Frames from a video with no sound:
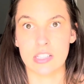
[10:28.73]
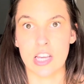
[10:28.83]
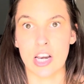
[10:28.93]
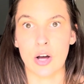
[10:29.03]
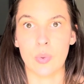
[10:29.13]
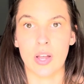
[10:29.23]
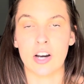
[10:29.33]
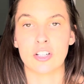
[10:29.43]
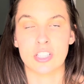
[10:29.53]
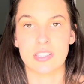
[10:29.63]
You know, they're
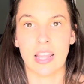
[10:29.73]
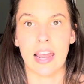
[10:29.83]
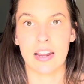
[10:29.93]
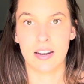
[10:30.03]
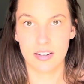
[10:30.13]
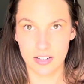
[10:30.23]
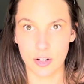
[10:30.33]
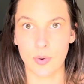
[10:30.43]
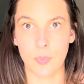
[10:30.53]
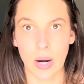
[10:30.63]
just like, you
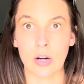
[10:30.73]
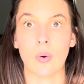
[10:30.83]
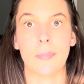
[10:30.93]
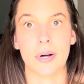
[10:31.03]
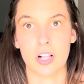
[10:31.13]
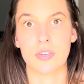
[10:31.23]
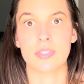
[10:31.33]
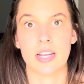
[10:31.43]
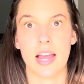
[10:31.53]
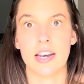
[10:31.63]
can wear normal clothes
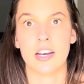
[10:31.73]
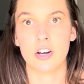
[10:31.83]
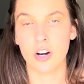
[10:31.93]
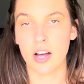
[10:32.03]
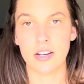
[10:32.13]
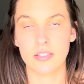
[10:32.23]
again, and you're not